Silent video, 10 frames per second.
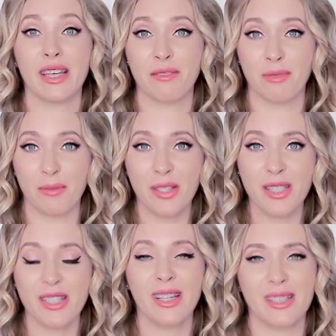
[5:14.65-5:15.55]
Thanks for
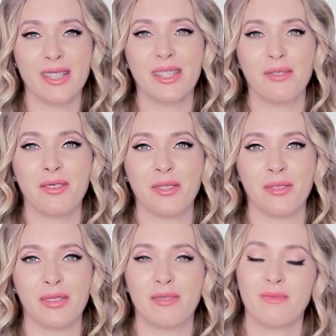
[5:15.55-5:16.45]
watching and see you
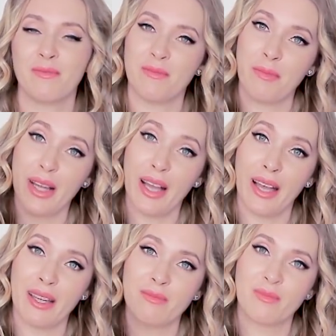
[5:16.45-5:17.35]
soon. Bye!